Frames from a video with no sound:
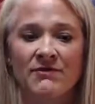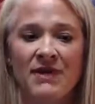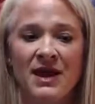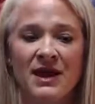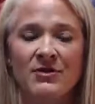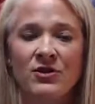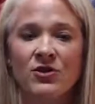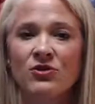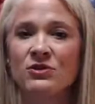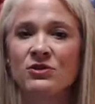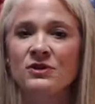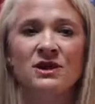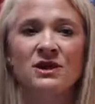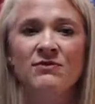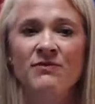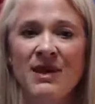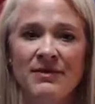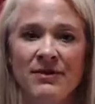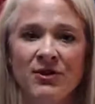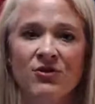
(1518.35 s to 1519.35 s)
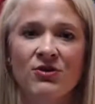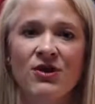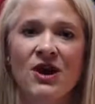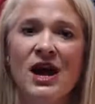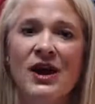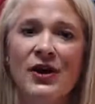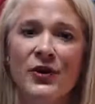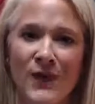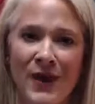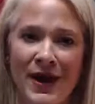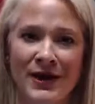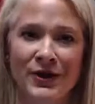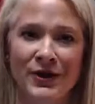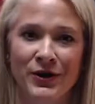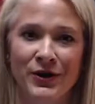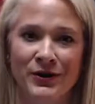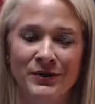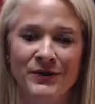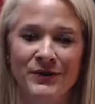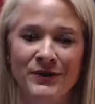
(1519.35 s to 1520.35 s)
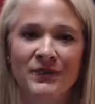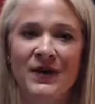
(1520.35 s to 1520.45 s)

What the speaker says: Maybe you're not a writer.